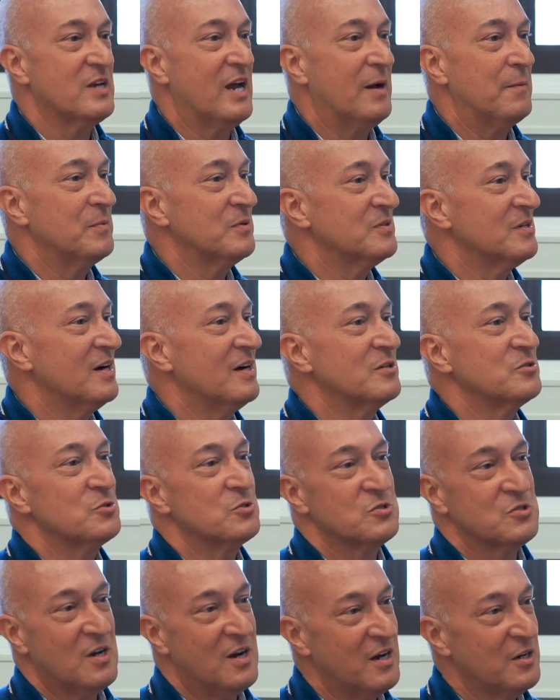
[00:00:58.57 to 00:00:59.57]

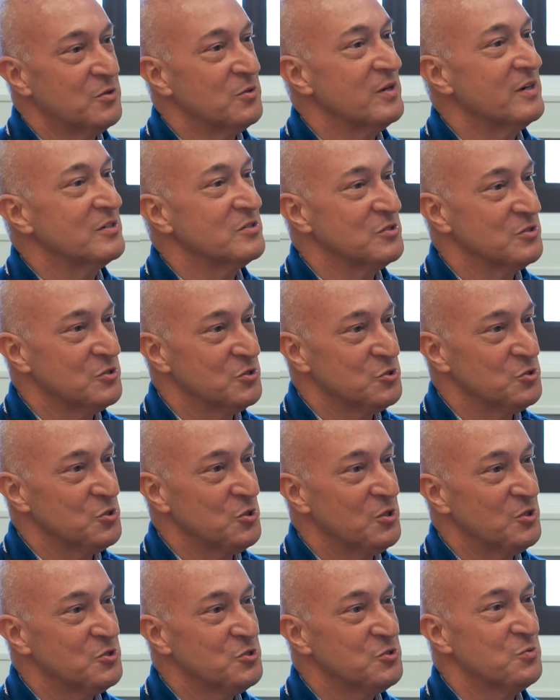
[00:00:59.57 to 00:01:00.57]
appetizers, entrees, and
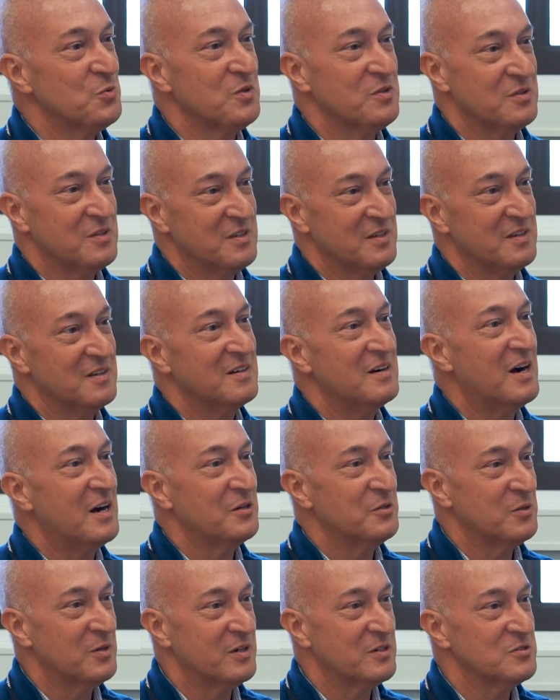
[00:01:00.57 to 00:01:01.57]
desserts, with the
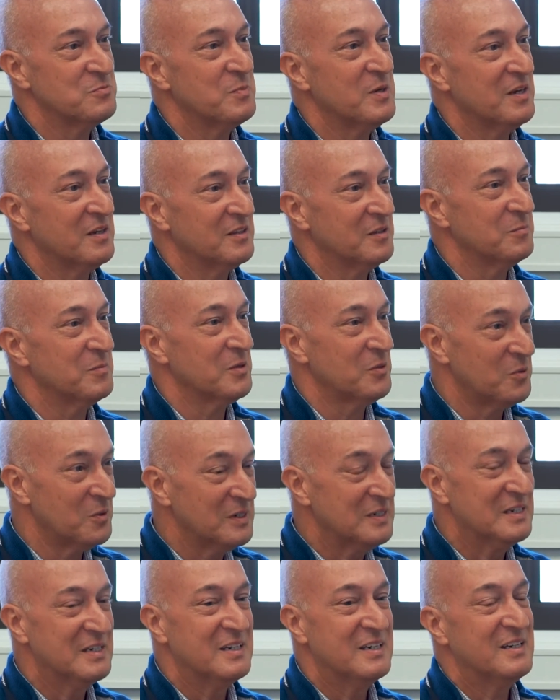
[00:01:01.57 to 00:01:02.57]
entrees being in the middle,
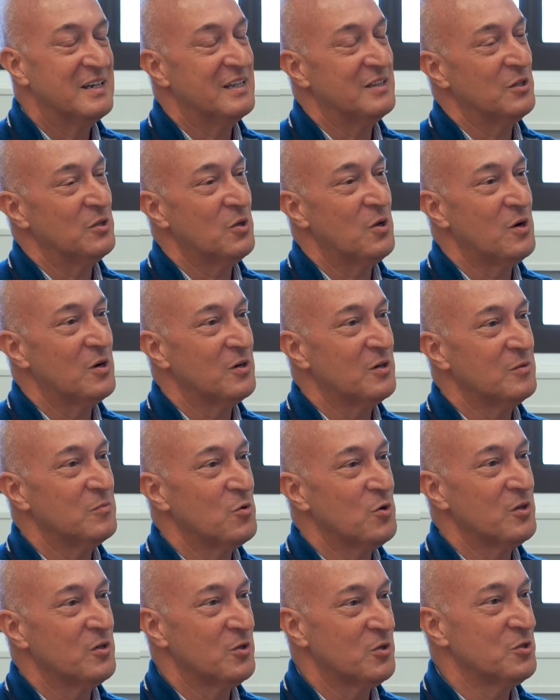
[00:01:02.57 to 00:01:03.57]
and the longer,
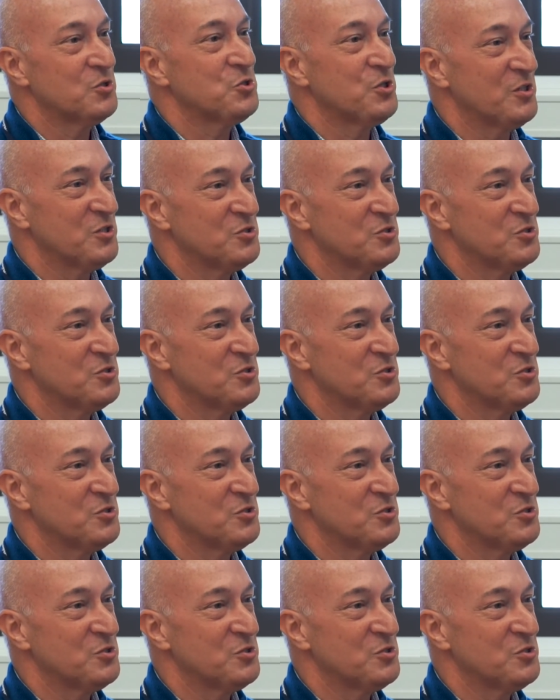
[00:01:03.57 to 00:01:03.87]
more nourishing